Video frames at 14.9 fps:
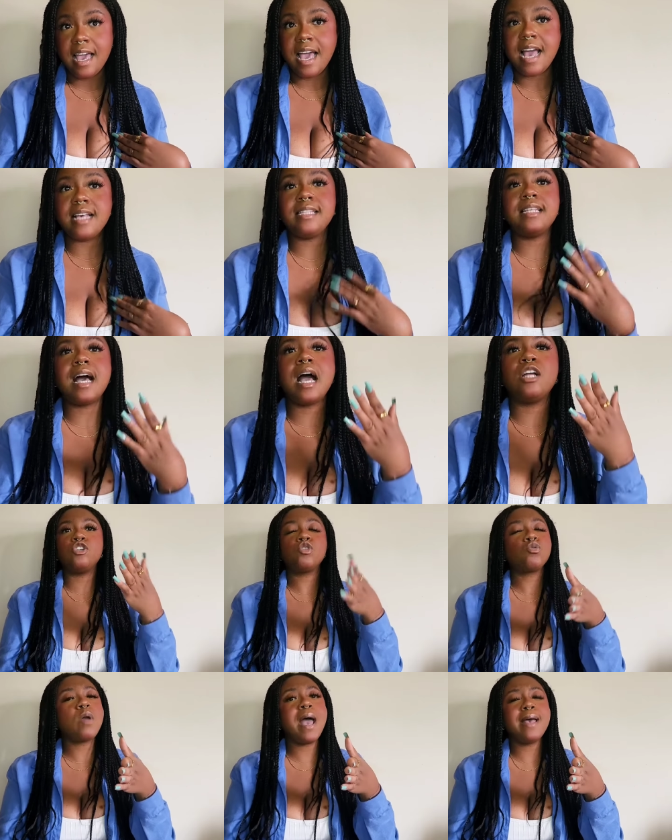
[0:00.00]
is that
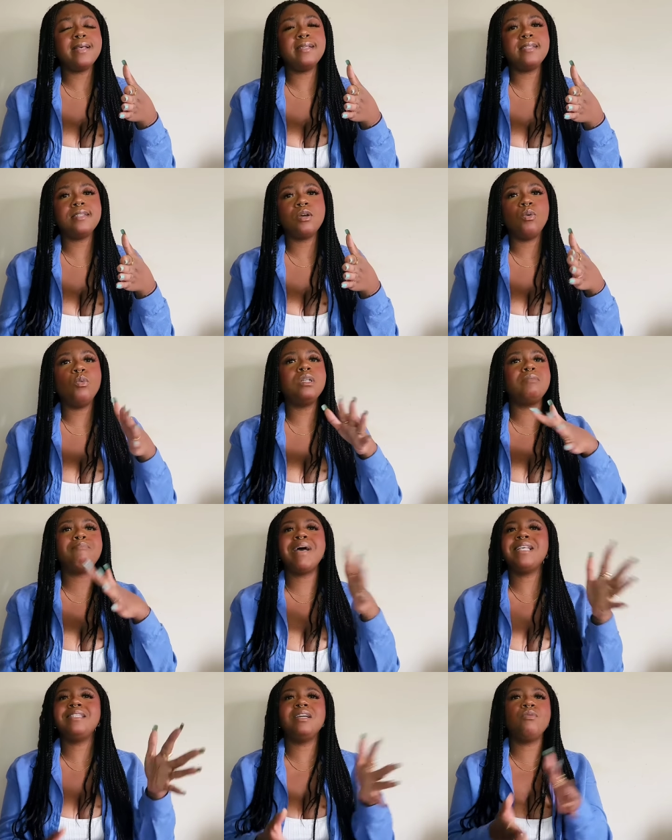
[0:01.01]
Trez was
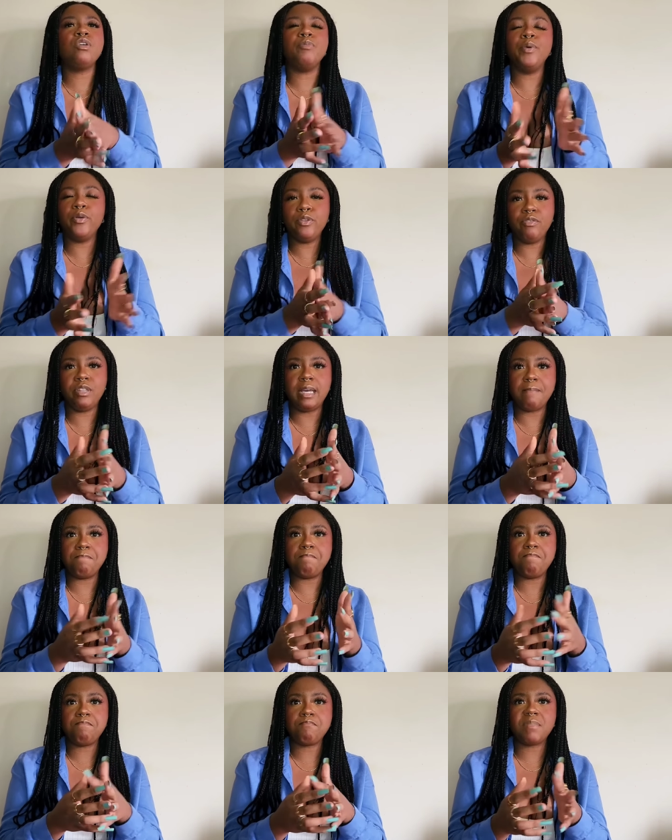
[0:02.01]
messing with both of them
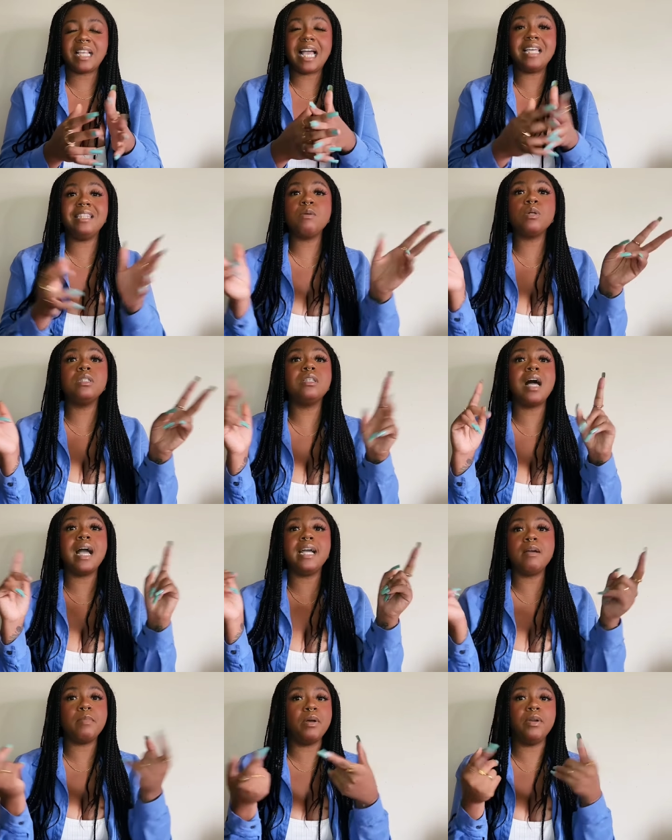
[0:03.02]
and they were
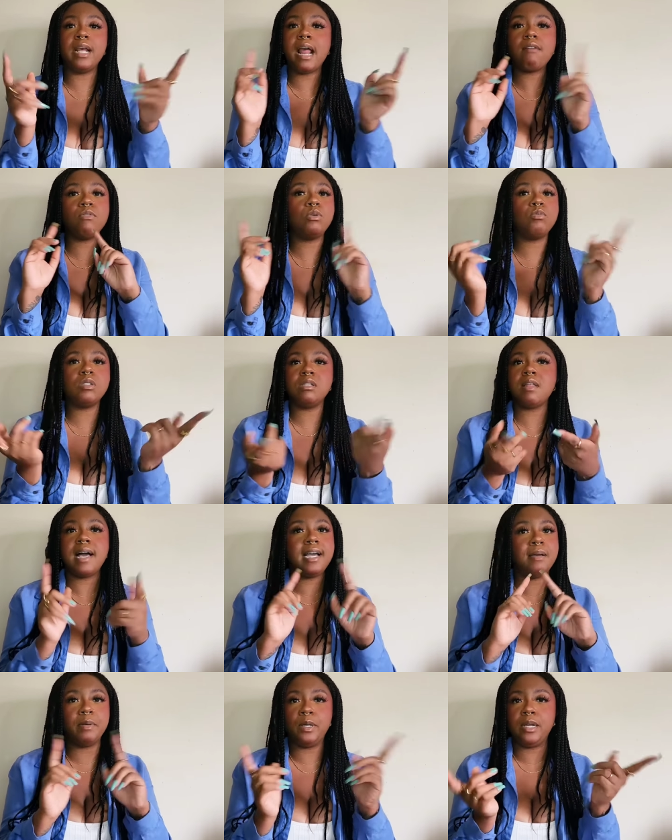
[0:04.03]
lying about it. Everyone was
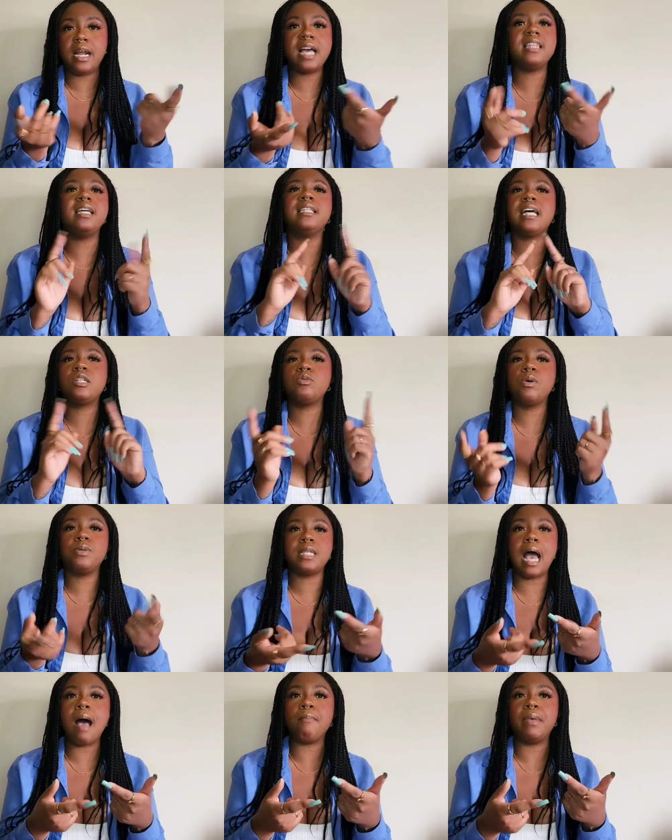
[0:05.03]
lying about it. I think that's what was
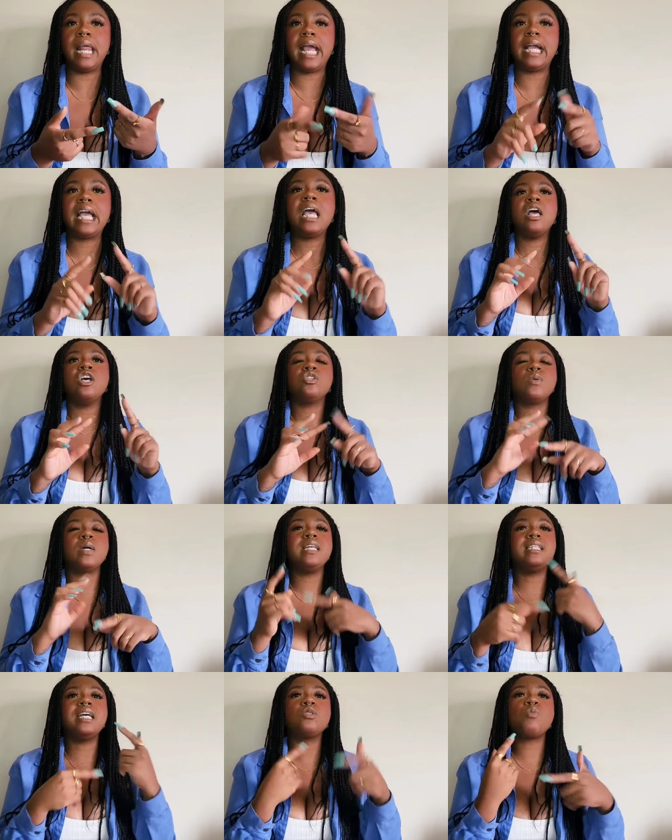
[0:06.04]
happening. So I
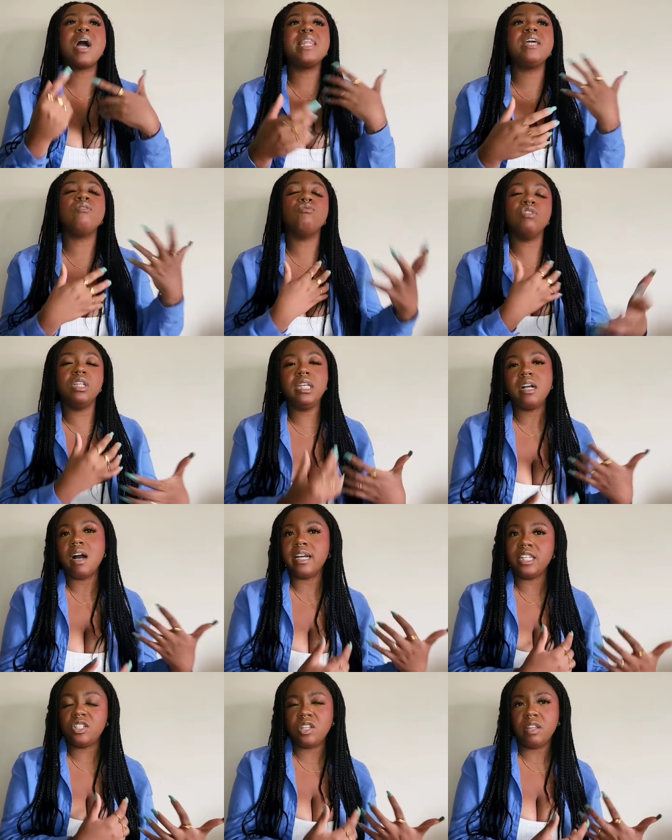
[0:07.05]
think that's why they really got
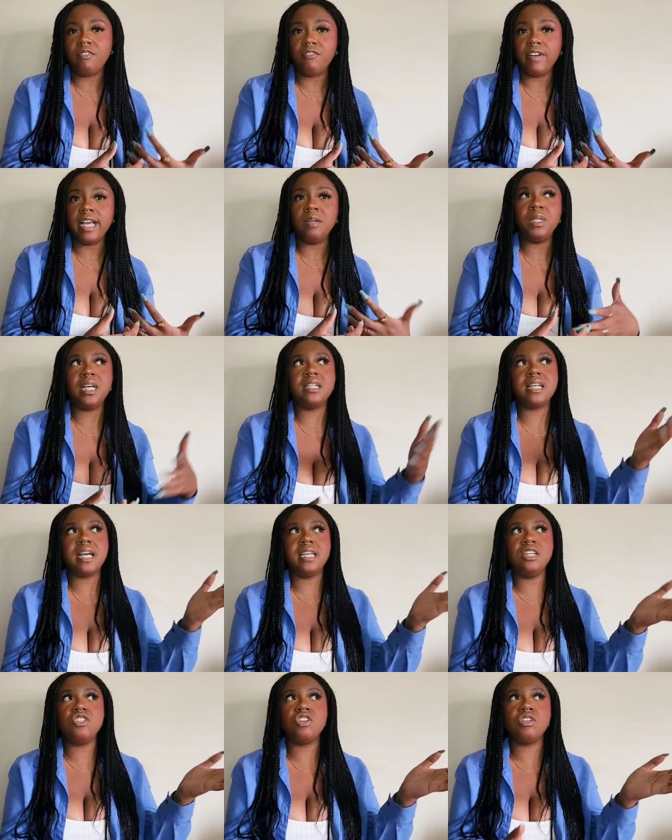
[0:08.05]
into the fight because
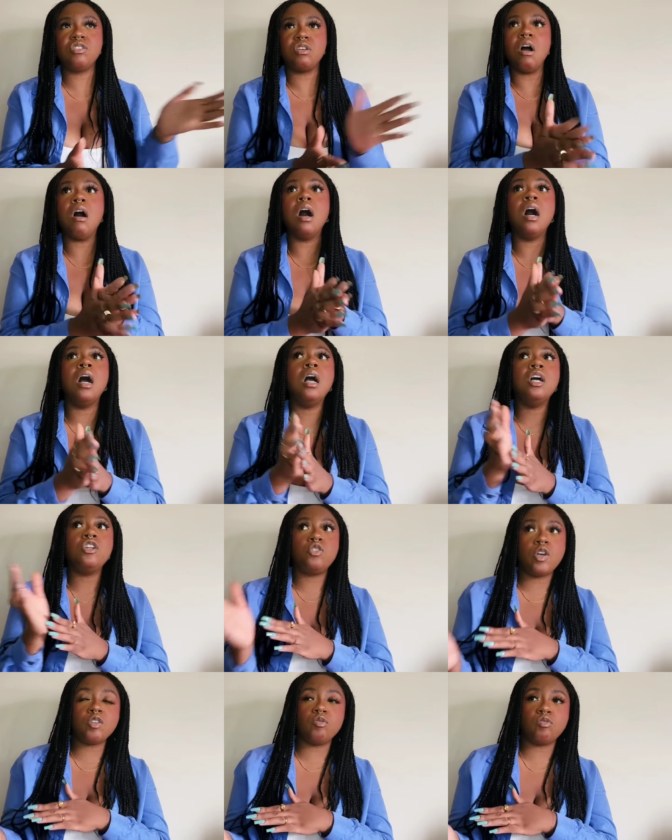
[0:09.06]
Aisha saw
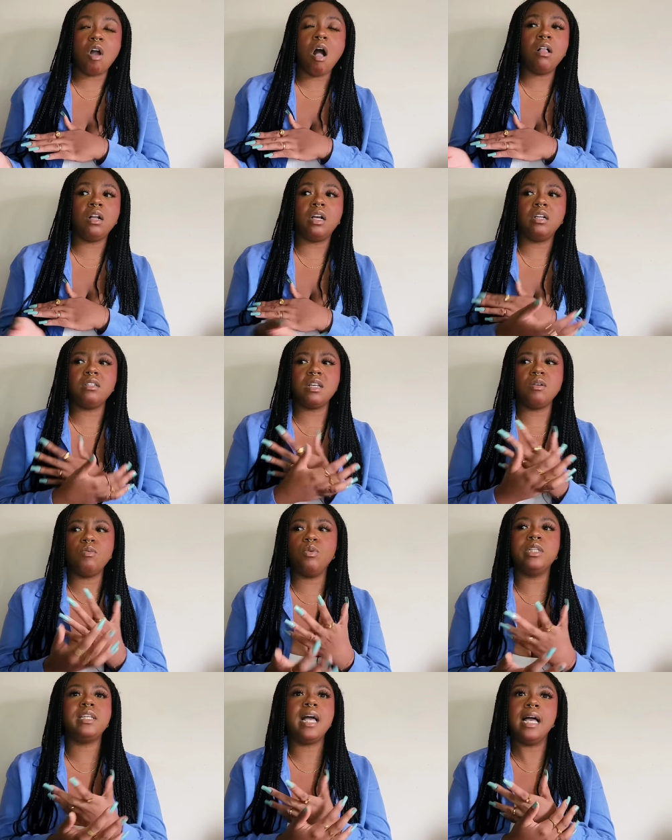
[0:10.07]
Trez was calling her and is like,
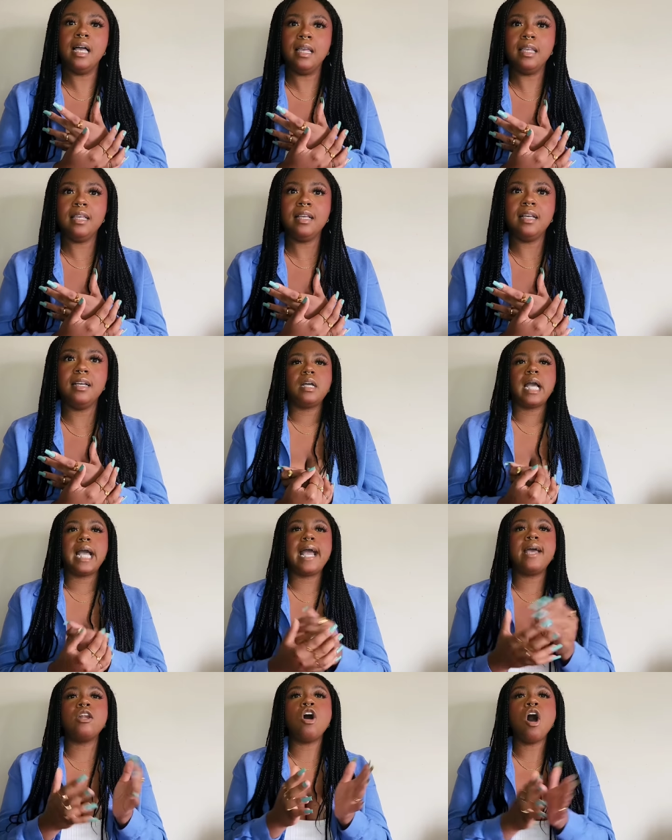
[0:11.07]
what the hell?
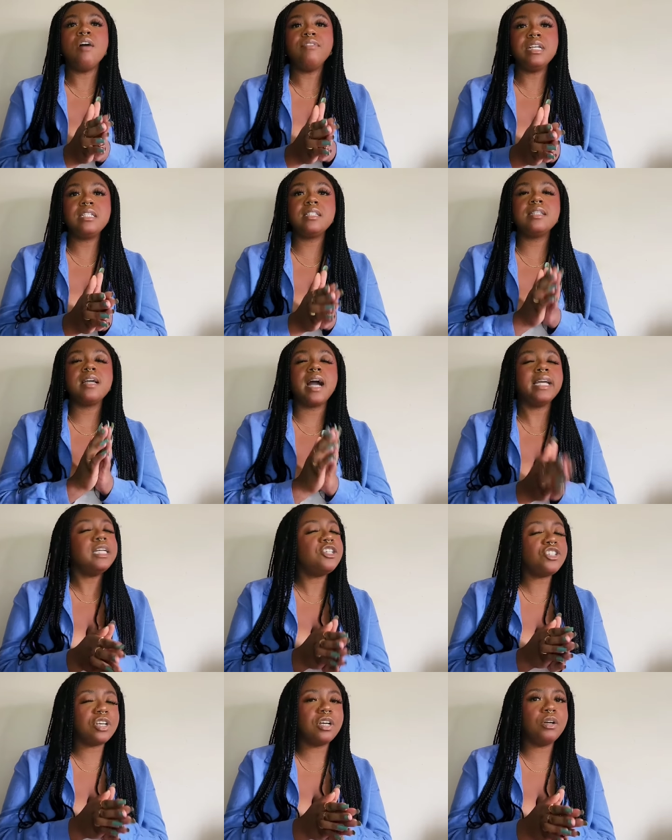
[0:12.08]
And obviously,
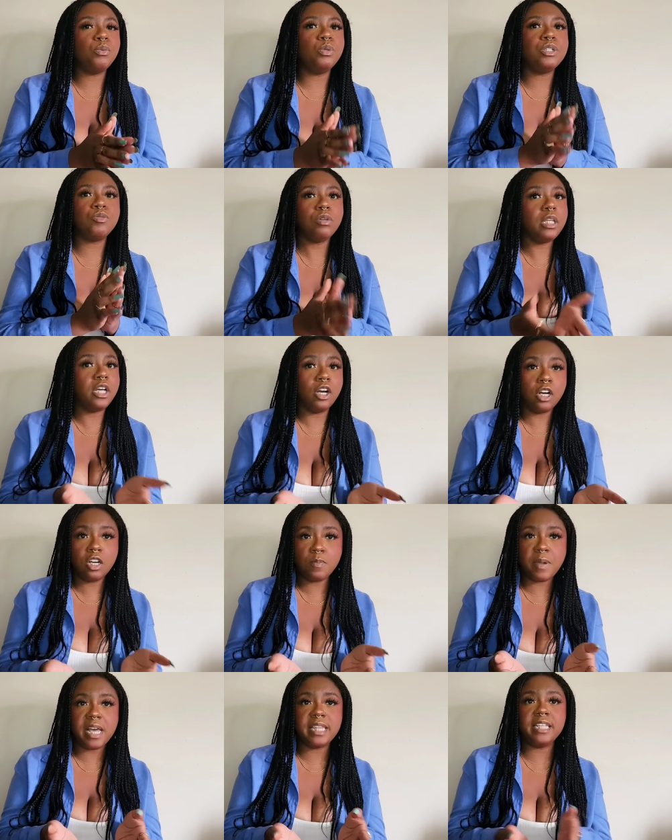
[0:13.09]
Aisha was really hurt
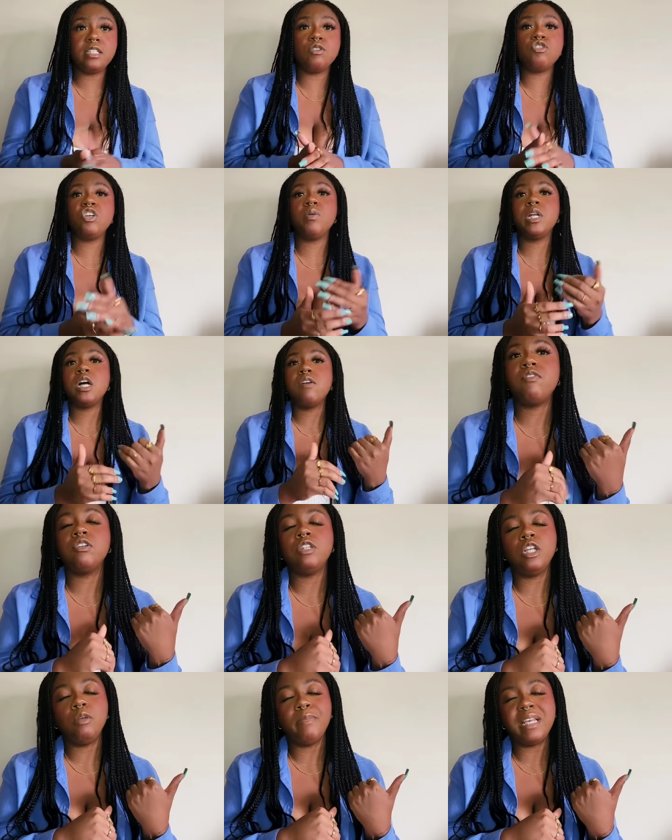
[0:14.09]
by this, so she went off on
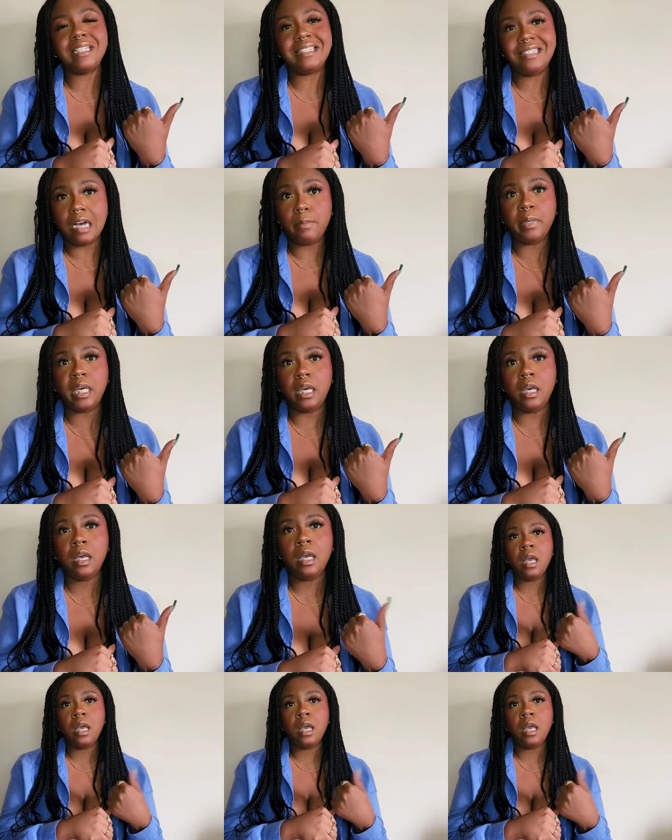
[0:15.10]
Lil Miss Dummy,